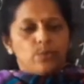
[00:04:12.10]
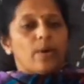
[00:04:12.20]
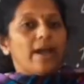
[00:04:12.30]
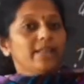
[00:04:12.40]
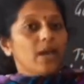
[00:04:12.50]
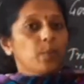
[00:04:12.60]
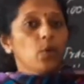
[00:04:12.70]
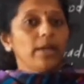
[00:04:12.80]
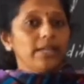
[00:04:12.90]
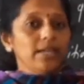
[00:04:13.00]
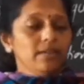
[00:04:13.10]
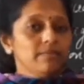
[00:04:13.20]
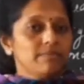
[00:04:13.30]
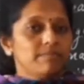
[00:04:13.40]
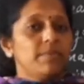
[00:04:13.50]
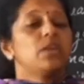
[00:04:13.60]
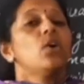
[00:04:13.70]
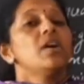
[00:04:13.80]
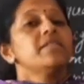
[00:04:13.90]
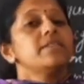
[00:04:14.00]
Why they are floating?
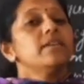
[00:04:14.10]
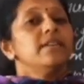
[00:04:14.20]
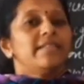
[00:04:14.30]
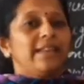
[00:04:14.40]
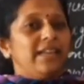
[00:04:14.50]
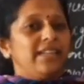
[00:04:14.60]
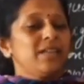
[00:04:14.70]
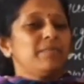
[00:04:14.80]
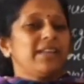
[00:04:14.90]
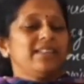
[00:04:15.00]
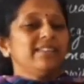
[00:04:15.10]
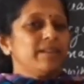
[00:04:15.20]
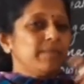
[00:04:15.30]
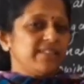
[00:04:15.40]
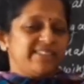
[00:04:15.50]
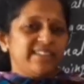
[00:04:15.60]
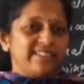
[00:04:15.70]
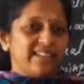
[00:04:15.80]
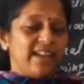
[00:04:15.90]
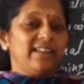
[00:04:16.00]
Because they are eaten by some
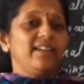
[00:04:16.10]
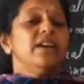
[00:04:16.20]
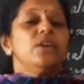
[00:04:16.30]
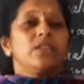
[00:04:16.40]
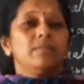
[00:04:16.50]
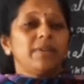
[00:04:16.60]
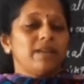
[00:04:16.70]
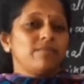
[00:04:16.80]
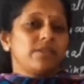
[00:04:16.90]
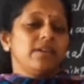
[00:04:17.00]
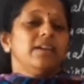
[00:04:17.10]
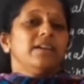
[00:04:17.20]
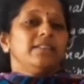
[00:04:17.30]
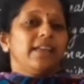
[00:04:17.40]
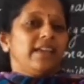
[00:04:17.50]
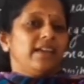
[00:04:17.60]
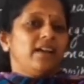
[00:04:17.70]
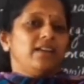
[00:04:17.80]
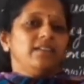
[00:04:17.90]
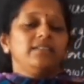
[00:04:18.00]
insects, and sometimes they
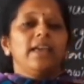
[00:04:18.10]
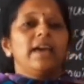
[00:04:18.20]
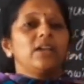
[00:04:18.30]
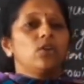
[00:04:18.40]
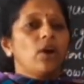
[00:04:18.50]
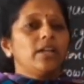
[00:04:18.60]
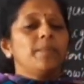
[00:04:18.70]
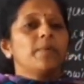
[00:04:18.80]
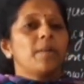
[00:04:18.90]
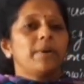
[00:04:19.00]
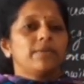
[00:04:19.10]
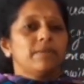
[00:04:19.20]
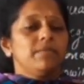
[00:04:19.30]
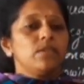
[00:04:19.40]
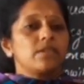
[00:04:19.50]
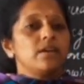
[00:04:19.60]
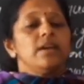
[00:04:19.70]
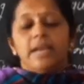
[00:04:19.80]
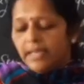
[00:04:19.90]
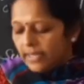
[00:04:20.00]
are not a proper one. Means
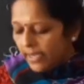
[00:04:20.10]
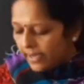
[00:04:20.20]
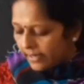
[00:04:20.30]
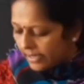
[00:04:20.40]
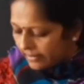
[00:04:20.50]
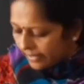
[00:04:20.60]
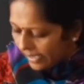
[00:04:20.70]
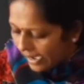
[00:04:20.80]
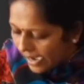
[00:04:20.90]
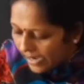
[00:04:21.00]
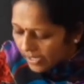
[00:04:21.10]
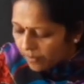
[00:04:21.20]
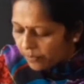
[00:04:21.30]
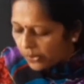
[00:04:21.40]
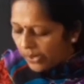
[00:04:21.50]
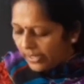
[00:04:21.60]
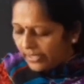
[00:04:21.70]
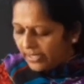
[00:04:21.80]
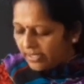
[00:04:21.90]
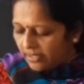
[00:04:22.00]
here they are
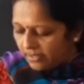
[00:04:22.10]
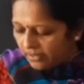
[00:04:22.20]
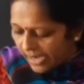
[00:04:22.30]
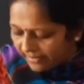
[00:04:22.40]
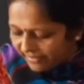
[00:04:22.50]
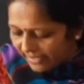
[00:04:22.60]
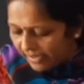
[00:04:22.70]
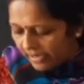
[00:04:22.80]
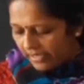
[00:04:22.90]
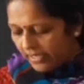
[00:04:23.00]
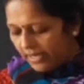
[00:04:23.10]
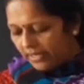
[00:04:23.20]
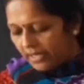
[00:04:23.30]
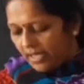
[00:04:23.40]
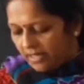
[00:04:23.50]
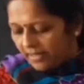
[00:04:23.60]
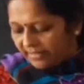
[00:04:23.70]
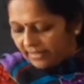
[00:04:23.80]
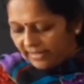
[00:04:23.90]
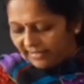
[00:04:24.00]
floating. That's here the
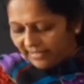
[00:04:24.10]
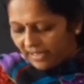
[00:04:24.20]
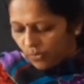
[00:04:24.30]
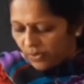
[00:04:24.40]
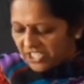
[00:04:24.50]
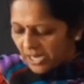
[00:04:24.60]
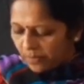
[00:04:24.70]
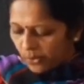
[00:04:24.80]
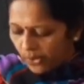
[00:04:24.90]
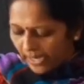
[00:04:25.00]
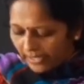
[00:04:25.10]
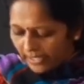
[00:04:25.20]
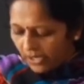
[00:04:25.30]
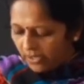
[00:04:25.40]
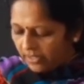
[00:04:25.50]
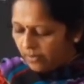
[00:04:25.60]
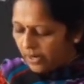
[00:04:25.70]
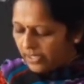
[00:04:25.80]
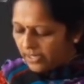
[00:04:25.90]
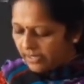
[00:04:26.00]
seeds which are floating on the
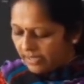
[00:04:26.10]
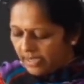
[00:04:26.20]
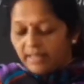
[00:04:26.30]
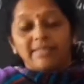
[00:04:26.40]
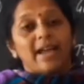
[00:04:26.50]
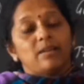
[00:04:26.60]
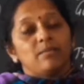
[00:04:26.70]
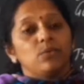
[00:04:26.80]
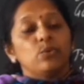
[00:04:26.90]
water, that